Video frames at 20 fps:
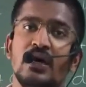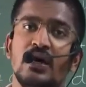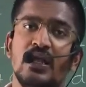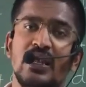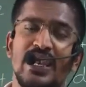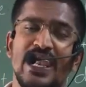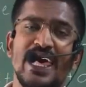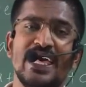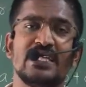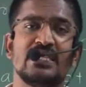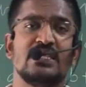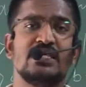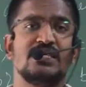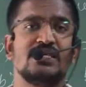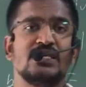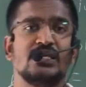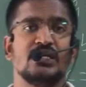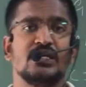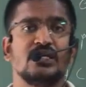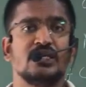
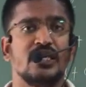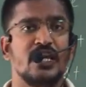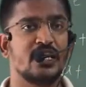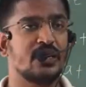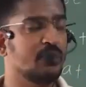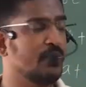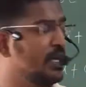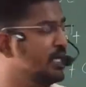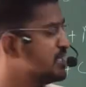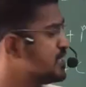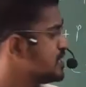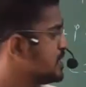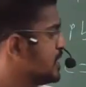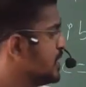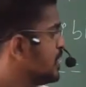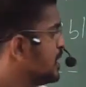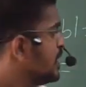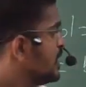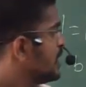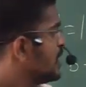lengths. That
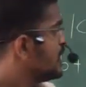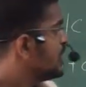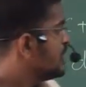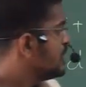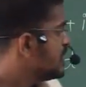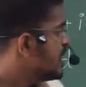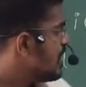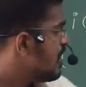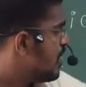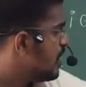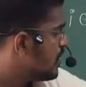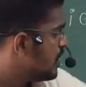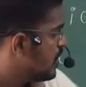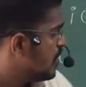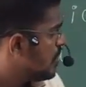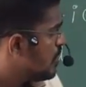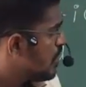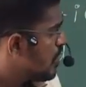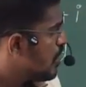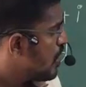means they
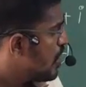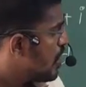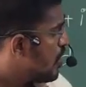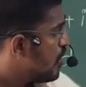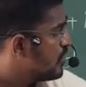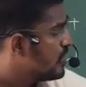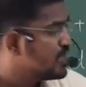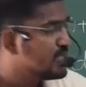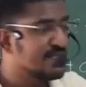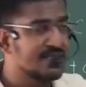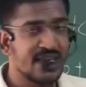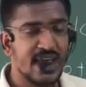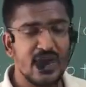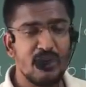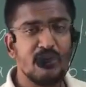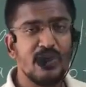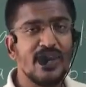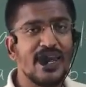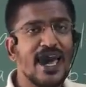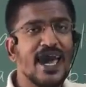are on the
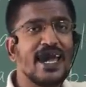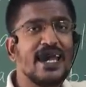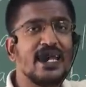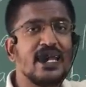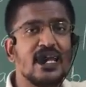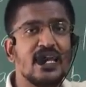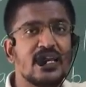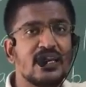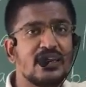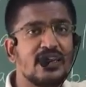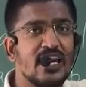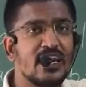same line.